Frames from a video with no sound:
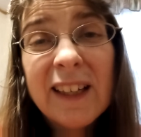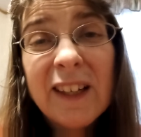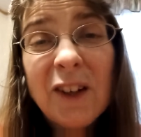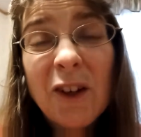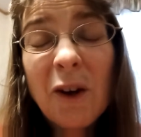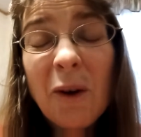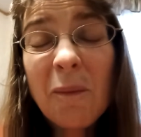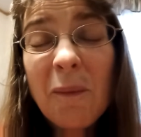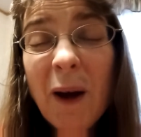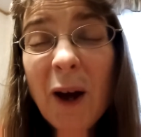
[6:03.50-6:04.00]

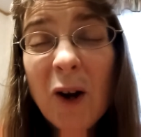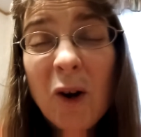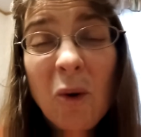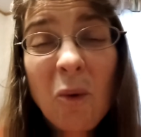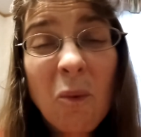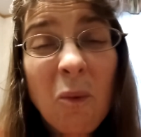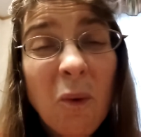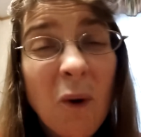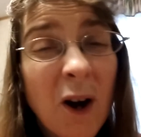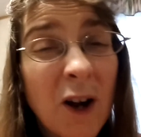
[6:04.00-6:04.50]
no matter
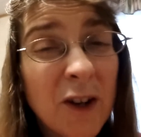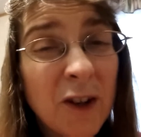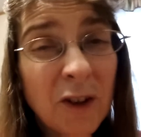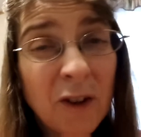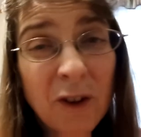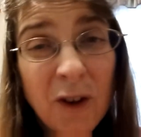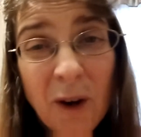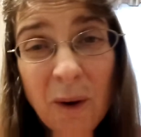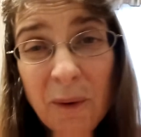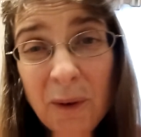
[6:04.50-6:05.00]
what
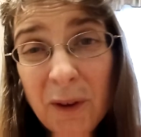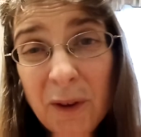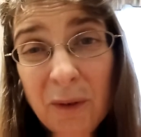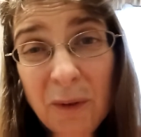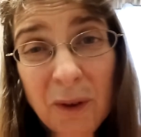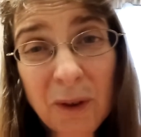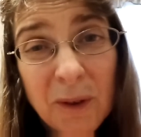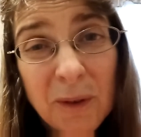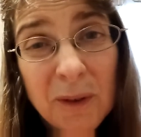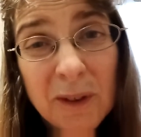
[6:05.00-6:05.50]
you're going
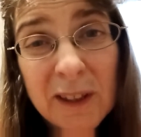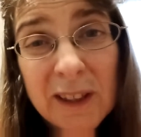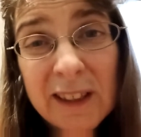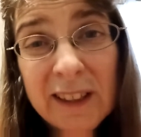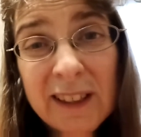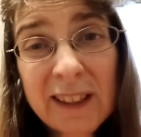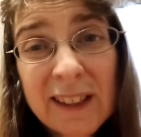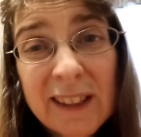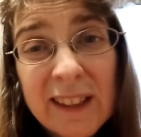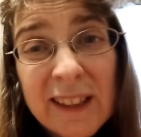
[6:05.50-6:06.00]
through,
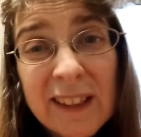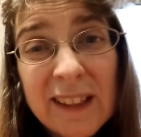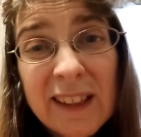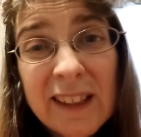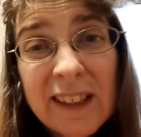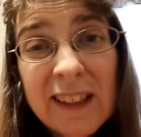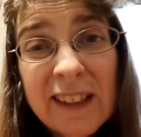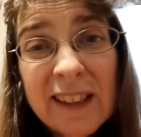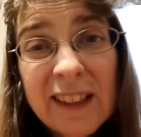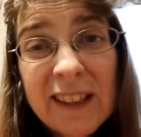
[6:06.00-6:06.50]

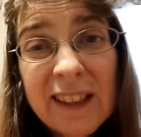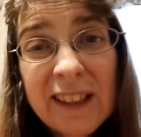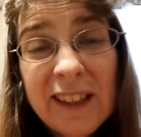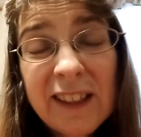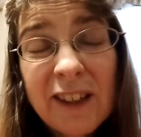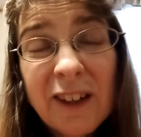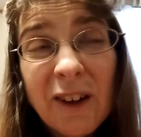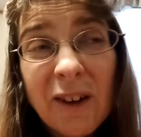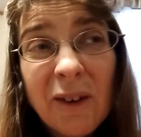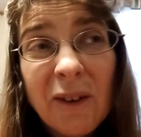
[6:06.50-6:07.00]

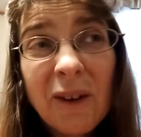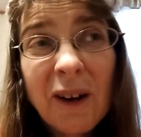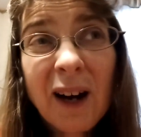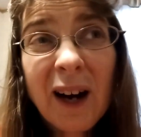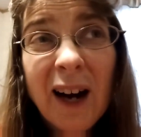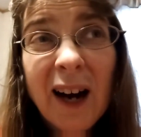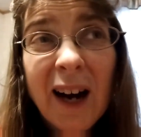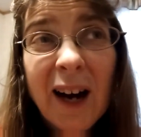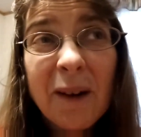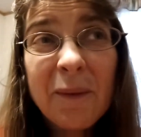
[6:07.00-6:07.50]
you know,
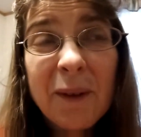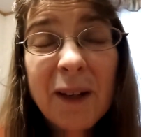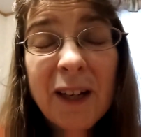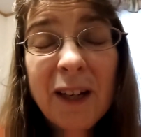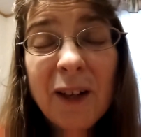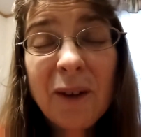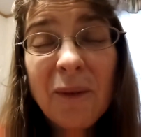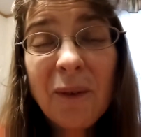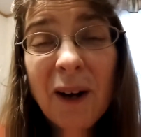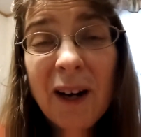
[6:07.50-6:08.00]
I'm
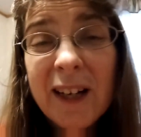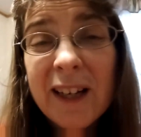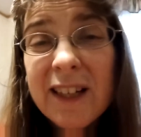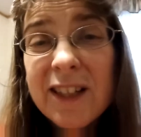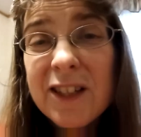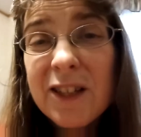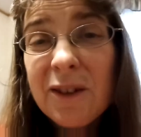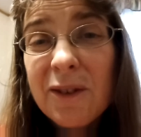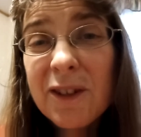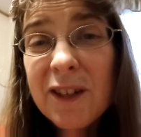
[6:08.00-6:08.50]
getting ready
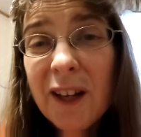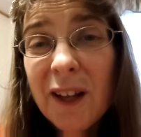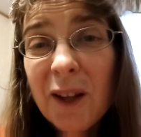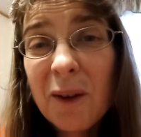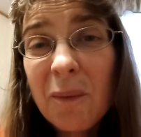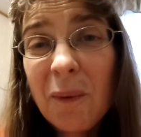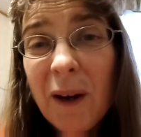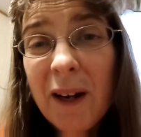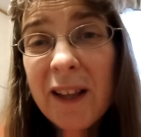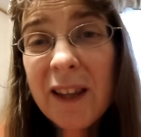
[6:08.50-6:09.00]
to
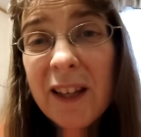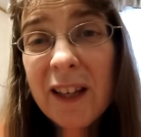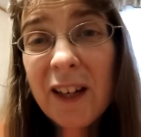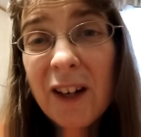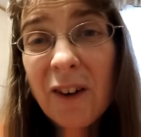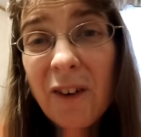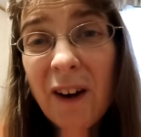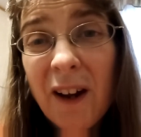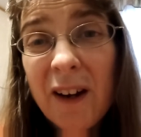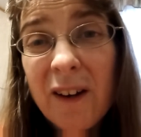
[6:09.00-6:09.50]
celebrate the
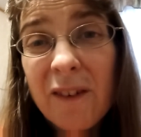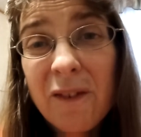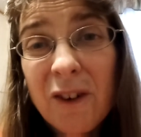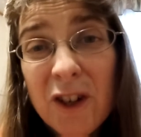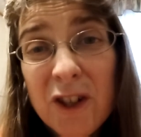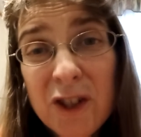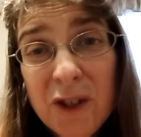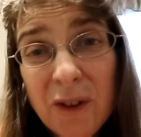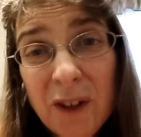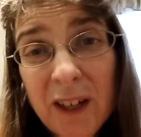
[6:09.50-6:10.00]
year
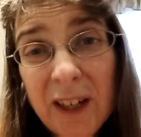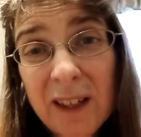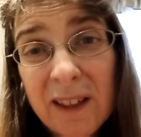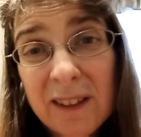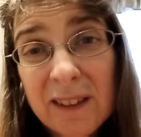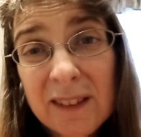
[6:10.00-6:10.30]
anniversary